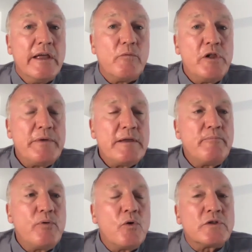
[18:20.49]
It will be
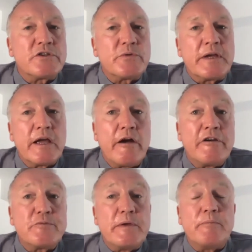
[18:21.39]
important to
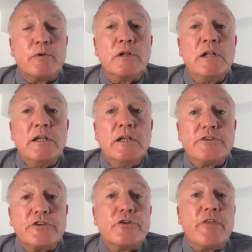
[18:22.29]
encourage people
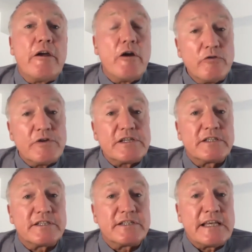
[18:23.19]
to do their own
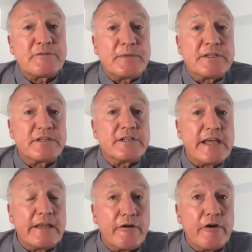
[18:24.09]
risk assessments and
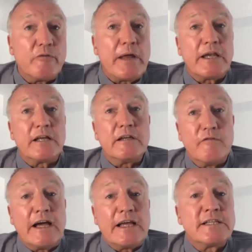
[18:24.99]
take their own medical
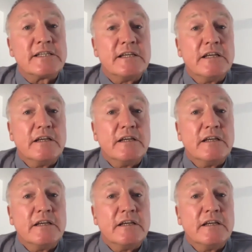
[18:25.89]
advice